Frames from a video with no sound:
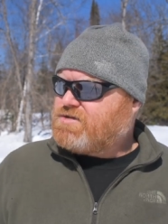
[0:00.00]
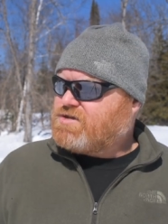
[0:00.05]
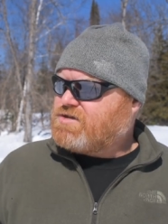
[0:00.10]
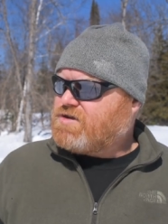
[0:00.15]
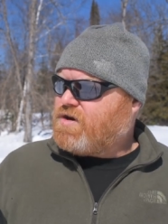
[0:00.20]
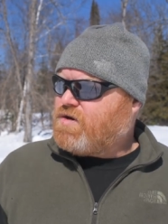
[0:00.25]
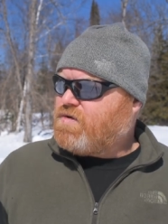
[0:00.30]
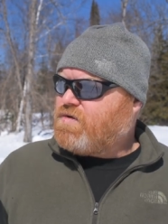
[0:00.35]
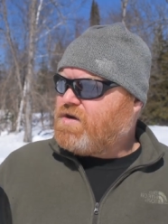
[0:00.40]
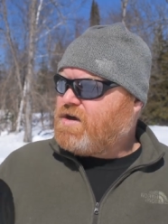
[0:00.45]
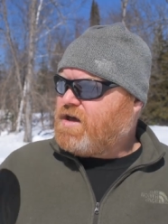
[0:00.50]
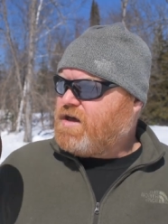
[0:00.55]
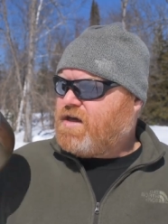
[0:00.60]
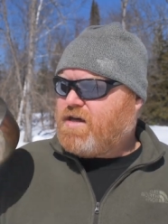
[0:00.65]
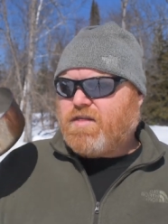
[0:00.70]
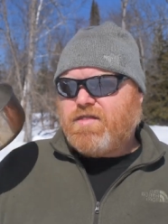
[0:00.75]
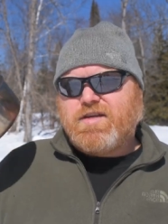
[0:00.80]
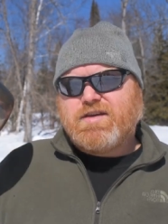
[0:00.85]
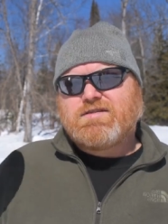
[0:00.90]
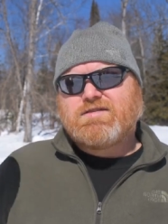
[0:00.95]
So
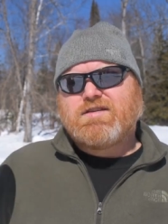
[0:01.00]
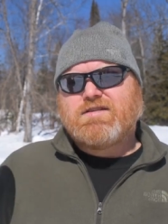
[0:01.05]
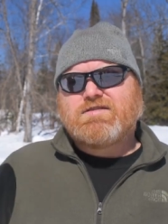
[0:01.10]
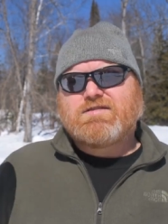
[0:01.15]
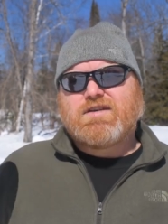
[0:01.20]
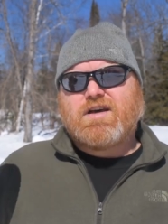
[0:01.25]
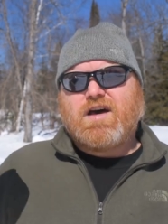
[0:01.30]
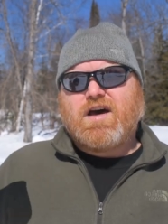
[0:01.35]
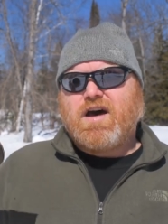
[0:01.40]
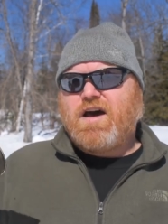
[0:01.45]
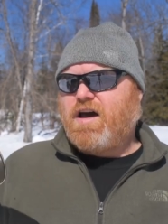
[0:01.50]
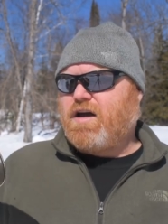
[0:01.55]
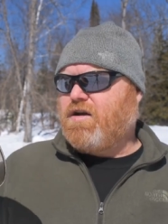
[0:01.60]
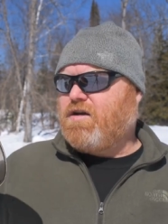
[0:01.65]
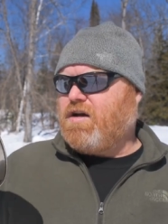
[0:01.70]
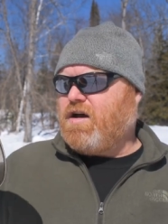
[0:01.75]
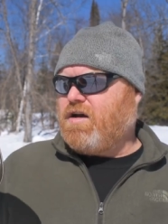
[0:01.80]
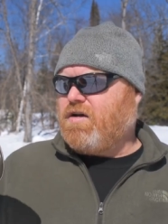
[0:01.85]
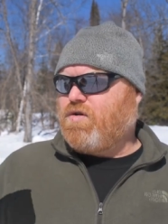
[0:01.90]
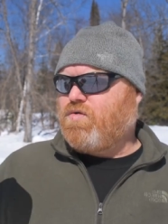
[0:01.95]
this is a
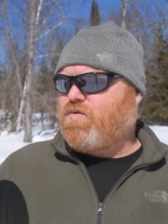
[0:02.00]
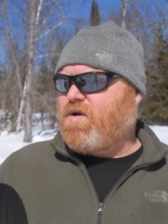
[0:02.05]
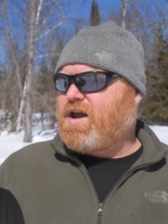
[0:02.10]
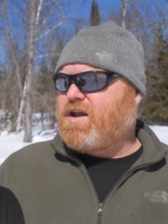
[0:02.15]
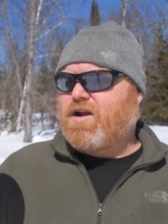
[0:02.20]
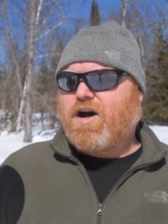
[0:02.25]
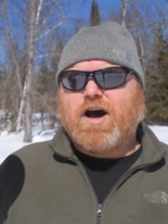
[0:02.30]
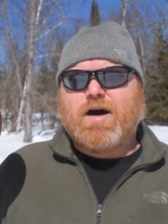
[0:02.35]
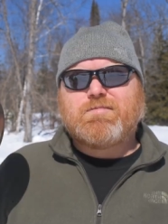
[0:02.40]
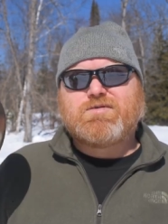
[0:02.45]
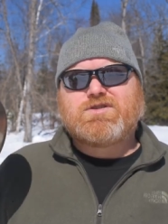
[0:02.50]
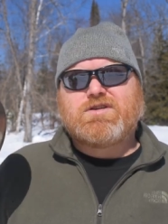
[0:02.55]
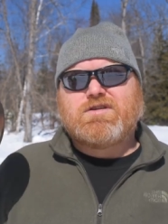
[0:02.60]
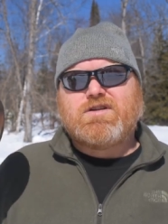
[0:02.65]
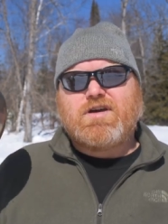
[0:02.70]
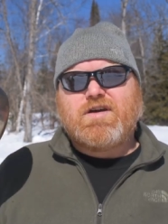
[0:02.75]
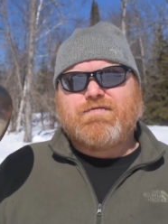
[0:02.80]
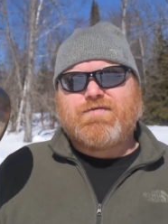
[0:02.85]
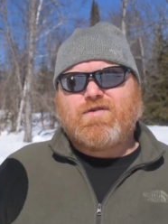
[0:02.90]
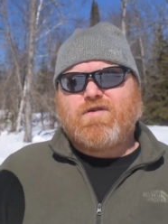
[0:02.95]
great
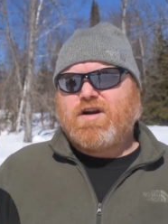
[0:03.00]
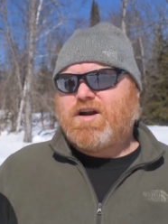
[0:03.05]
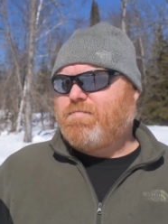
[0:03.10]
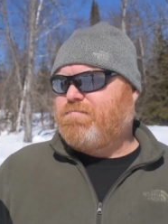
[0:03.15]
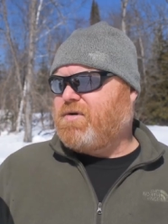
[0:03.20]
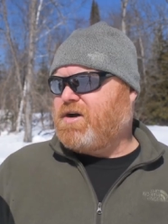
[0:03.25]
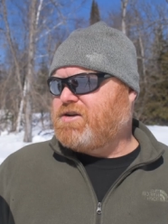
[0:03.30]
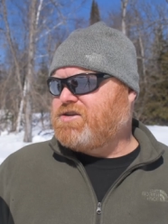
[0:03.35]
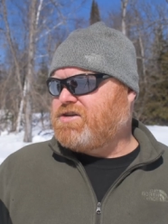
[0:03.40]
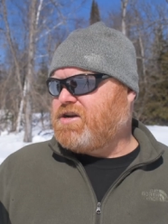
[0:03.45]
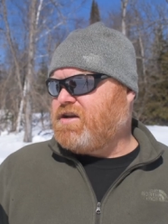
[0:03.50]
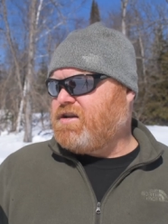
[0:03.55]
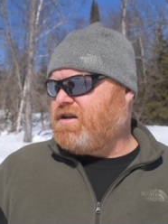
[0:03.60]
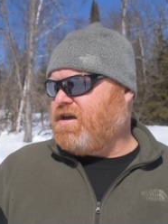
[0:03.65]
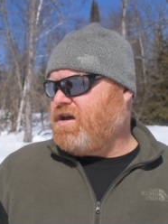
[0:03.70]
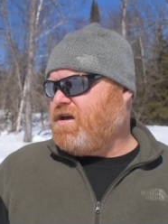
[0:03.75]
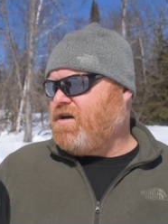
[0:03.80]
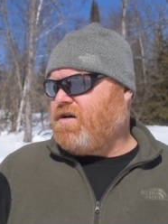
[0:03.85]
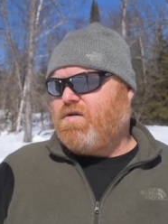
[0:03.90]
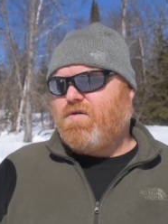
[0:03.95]
option if you're on a budget
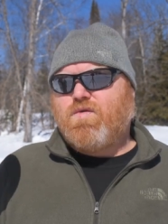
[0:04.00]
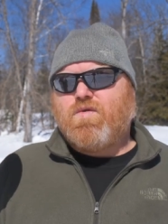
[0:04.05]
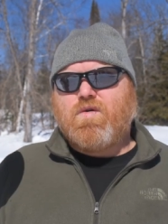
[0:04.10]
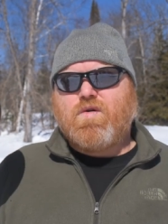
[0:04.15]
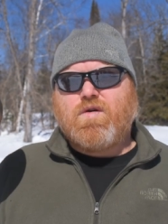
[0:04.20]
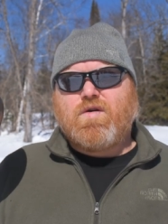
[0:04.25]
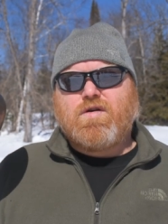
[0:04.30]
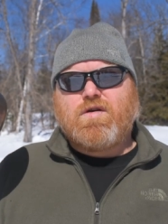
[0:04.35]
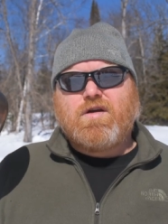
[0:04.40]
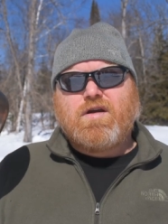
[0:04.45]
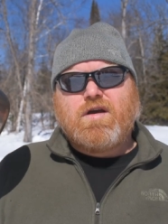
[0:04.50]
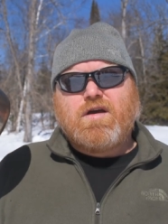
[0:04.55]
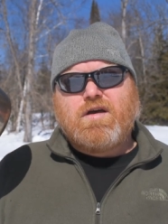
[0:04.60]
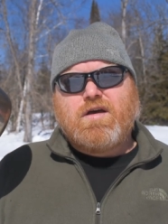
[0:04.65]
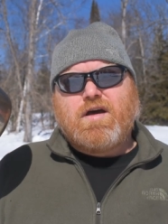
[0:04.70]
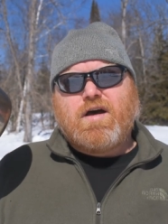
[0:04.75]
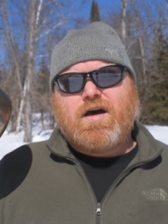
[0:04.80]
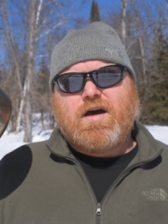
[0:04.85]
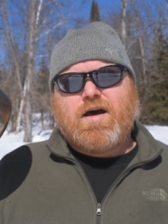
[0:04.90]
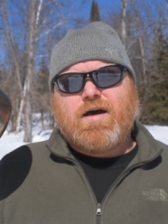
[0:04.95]
or
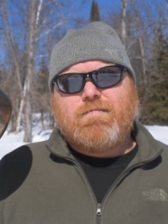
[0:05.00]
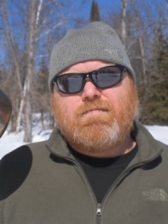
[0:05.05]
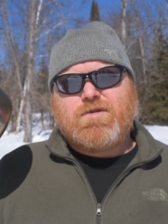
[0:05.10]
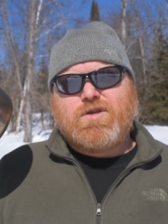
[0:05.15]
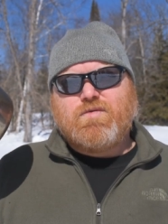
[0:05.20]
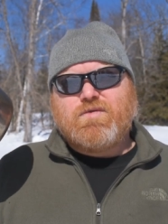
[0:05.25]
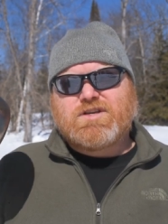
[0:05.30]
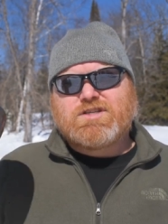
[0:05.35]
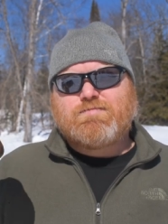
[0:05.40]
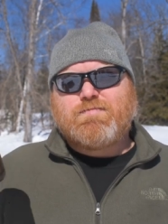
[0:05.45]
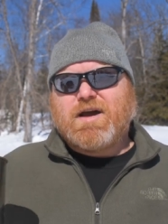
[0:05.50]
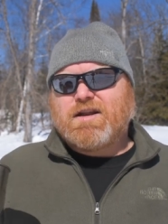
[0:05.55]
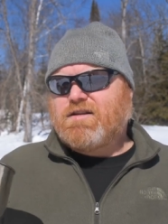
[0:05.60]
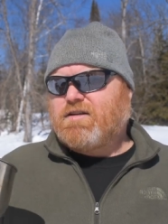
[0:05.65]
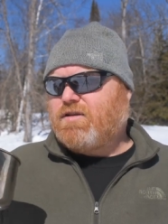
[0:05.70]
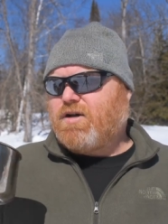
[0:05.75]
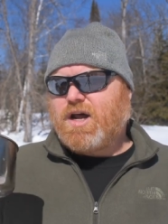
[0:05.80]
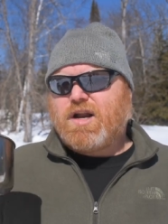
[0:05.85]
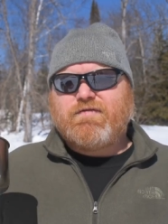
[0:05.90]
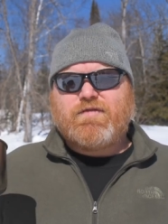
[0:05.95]
you
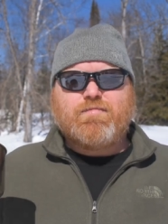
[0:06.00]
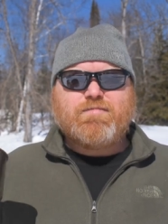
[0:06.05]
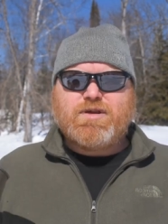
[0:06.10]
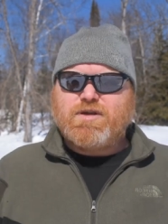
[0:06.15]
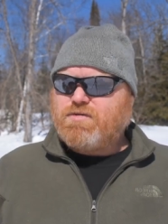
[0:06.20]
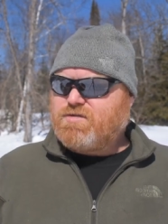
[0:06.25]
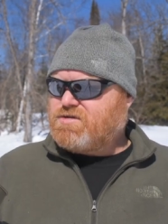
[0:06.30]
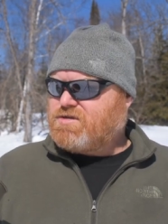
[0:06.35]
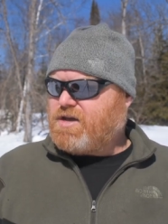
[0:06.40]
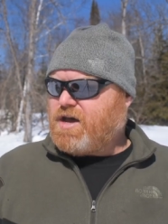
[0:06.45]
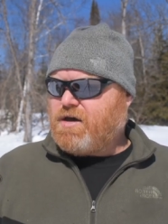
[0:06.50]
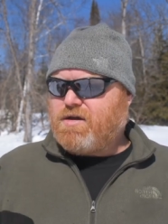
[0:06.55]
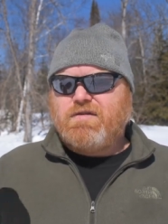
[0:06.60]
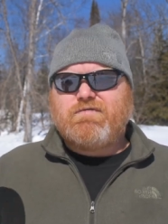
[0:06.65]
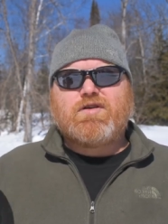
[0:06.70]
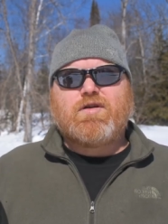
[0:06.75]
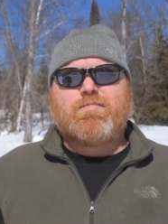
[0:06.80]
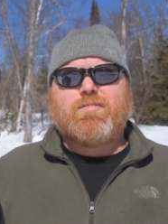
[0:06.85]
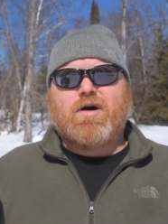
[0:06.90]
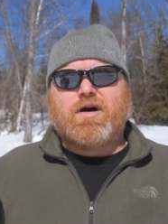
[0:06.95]
expect a lot of abuse out
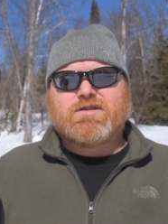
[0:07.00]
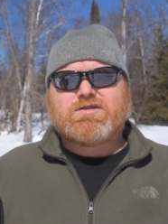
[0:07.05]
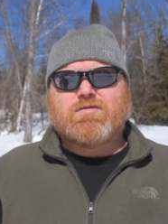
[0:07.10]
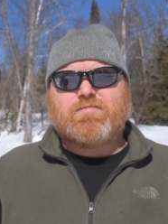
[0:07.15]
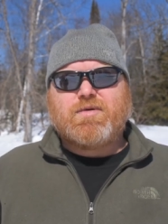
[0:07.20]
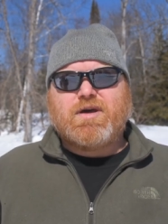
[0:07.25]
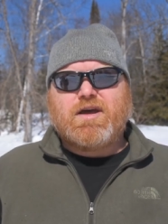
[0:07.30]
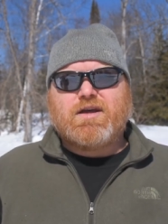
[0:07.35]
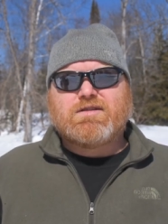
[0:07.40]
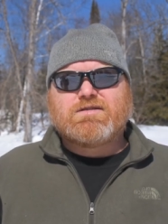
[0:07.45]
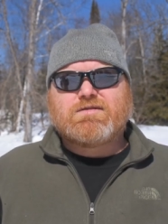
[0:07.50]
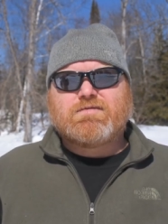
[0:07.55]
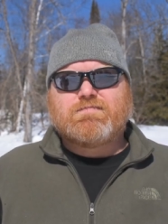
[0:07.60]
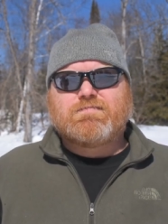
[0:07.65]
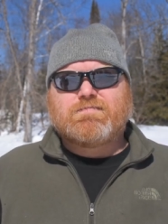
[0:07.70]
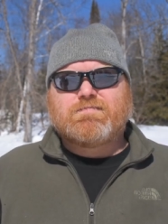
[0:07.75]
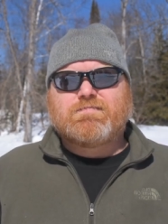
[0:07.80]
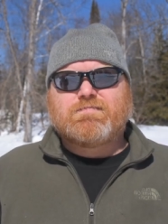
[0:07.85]
of your pots or pans.